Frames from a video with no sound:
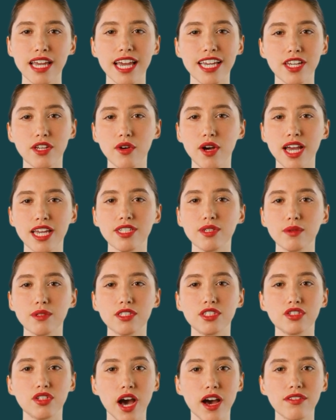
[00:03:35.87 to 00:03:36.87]
and cranes
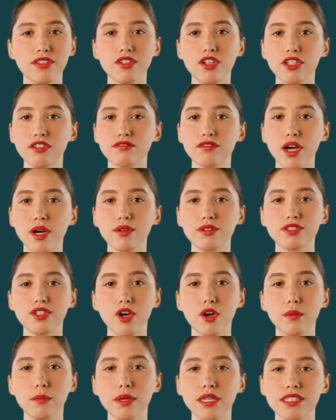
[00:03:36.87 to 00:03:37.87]
which travel on roads
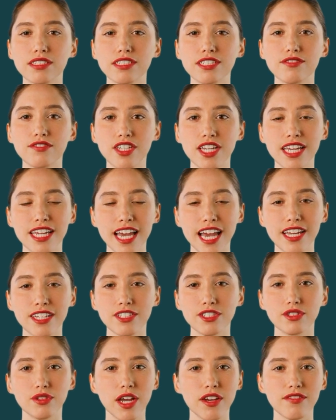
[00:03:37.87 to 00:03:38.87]
open to
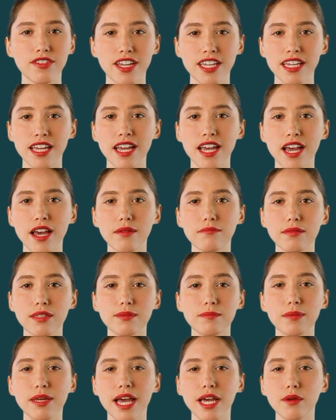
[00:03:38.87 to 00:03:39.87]
vehicular traffic
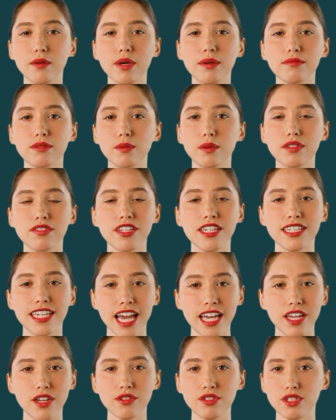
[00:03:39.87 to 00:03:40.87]
must be equipped with a
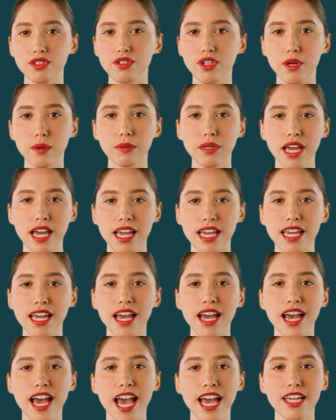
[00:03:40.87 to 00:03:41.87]
yellow strobe light
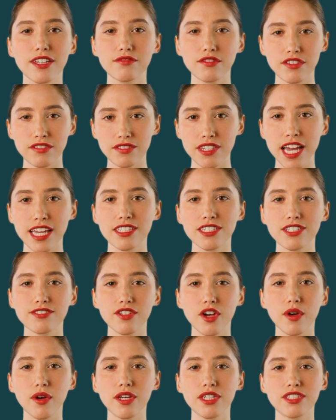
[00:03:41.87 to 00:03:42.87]
and a reflective
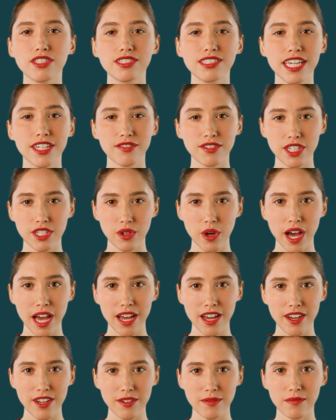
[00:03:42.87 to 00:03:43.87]
orange safety
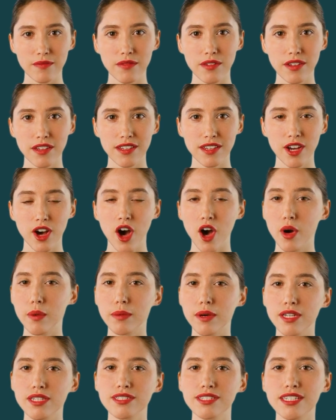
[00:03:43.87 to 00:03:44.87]
triangle. All
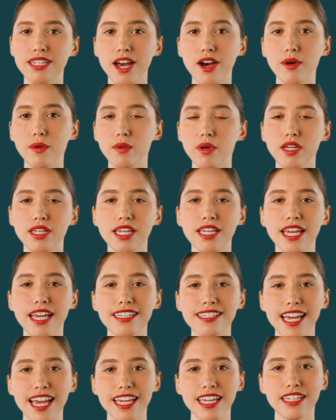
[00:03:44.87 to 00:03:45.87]
personnel working at
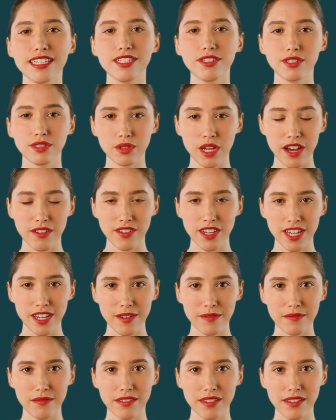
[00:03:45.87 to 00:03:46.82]
night near traffic,